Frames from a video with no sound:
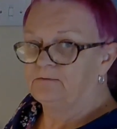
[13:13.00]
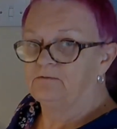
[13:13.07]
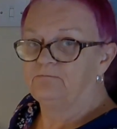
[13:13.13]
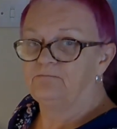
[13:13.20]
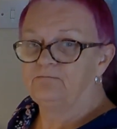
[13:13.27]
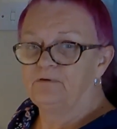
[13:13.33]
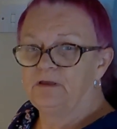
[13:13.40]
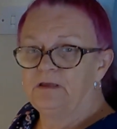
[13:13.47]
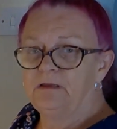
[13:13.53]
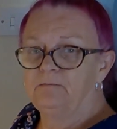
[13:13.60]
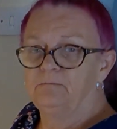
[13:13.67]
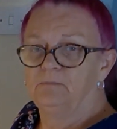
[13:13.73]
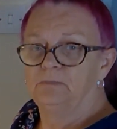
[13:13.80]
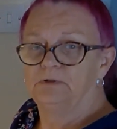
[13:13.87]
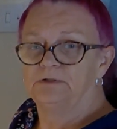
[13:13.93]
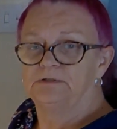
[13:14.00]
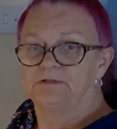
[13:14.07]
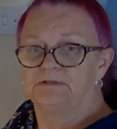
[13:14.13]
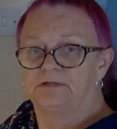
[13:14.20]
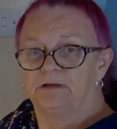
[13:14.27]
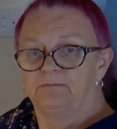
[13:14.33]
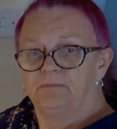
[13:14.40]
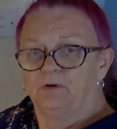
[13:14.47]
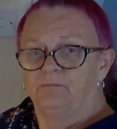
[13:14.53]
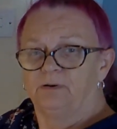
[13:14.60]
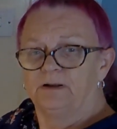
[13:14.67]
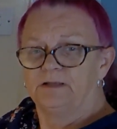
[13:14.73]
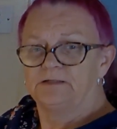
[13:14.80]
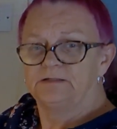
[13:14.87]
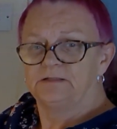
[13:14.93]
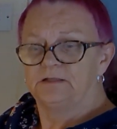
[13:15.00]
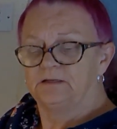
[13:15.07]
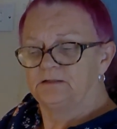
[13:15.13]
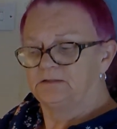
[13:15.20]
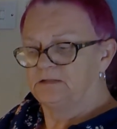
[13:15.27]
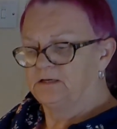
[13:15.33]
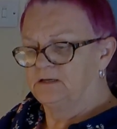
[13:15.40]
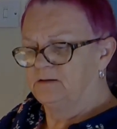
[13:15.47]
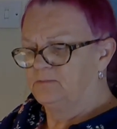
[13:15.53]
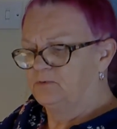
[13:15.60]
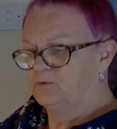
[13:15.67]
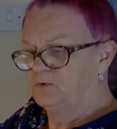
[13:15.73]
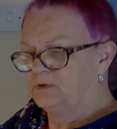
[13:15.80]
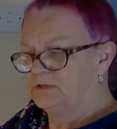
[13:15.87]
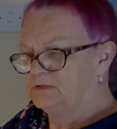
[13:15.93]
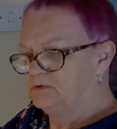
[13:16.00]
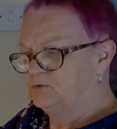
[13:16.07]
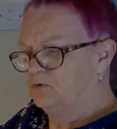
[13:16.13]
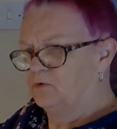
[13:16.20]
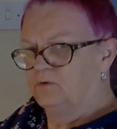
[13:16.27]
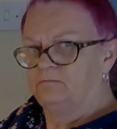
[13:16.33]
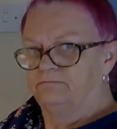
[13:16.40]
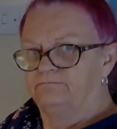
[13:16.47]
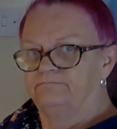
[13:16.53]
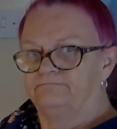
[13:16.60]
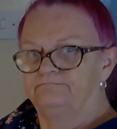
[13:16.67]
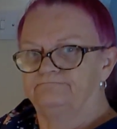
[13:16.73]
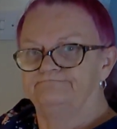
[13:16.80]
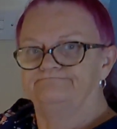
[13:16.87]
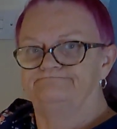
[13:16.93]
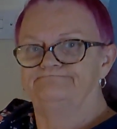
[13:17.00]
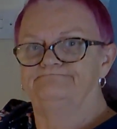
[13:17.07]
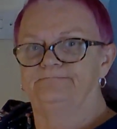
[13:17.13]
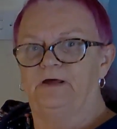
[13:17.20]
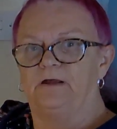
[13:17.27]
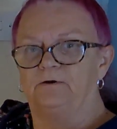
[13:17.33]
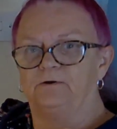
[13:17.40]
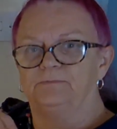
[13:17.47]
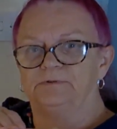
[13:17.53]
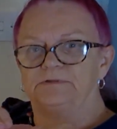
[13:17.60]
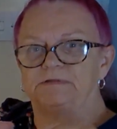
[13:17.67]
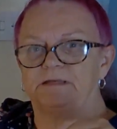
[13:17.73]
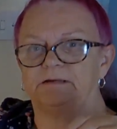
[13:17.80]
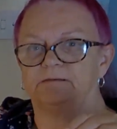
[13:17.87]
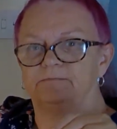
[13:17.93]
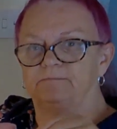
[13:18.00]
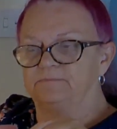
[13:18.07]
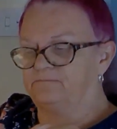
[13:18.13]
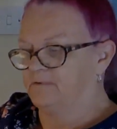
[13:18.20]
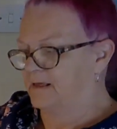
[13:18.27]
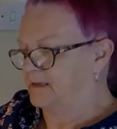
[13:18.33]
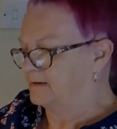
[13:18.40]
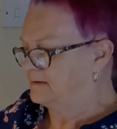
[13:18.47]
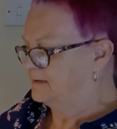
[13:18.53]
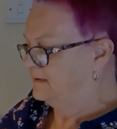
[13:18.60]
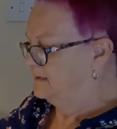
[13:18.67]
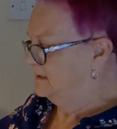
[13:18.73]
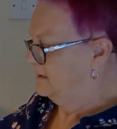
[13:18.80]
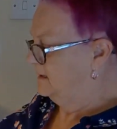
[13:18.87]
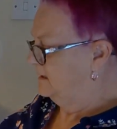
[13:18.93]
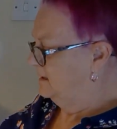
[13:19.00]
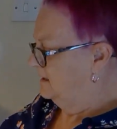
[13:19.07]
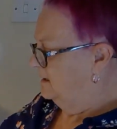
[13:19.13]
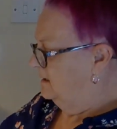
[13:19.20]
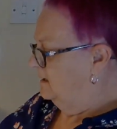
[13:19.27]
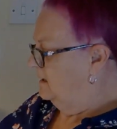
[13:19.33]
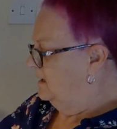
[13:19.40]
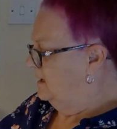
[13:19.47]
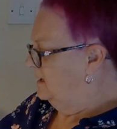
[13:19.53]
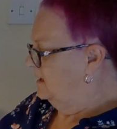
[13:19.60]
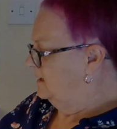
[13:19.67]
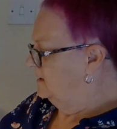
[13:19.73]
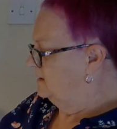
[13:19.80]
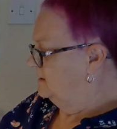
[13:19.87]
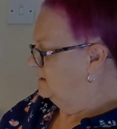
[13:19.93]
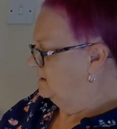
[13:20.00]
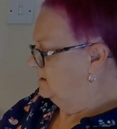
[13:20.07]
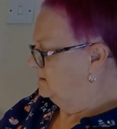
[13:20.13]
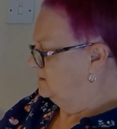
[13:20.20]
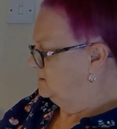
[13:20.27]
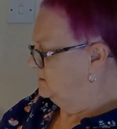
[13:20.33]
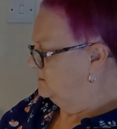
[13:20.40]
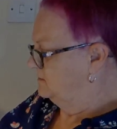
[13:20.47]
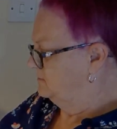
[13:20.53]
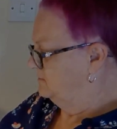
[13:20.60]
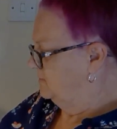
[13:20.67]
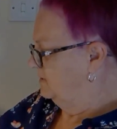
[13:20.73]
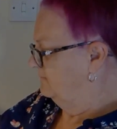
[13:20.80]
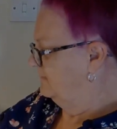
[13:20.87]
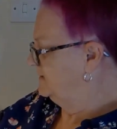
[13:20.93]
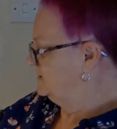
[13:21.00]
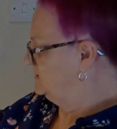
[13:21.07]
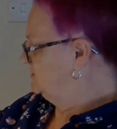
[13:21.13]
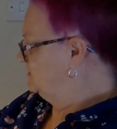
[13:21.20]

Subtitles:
out the feet. As I said, my plastic table is not 100% flat, and I've had